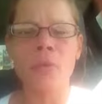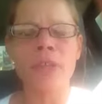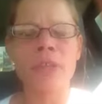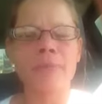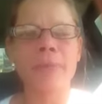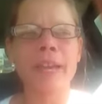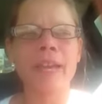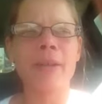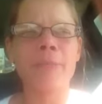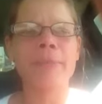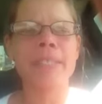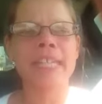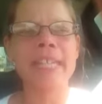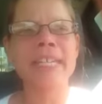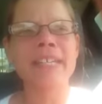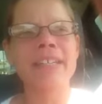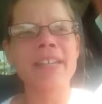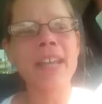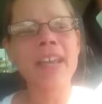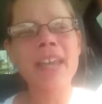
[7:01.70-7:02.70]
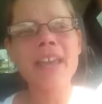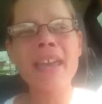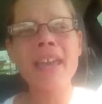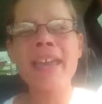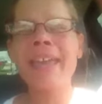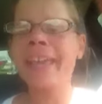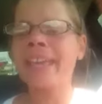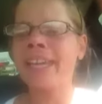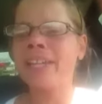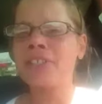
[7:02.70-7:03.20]
with my update,
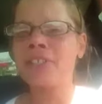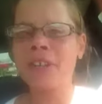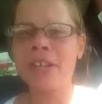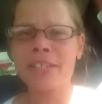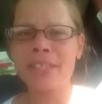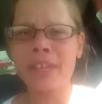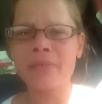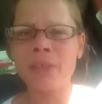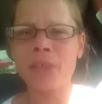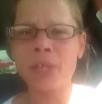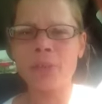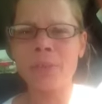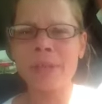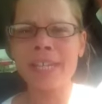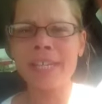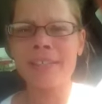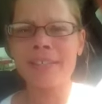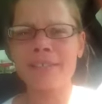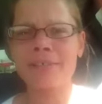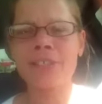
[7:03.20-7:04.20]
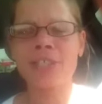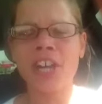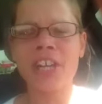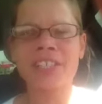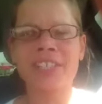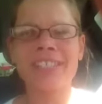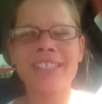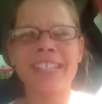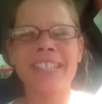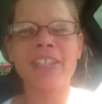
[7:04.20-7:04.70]
and you guys have a good week.
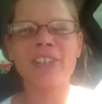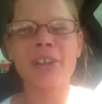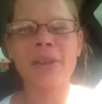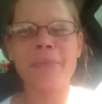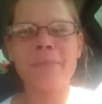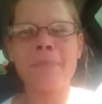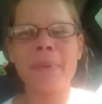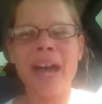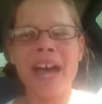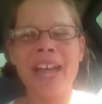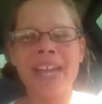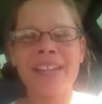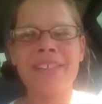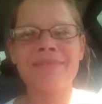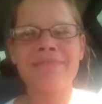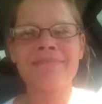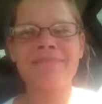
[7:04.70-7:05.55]
Talk to you later. Bye.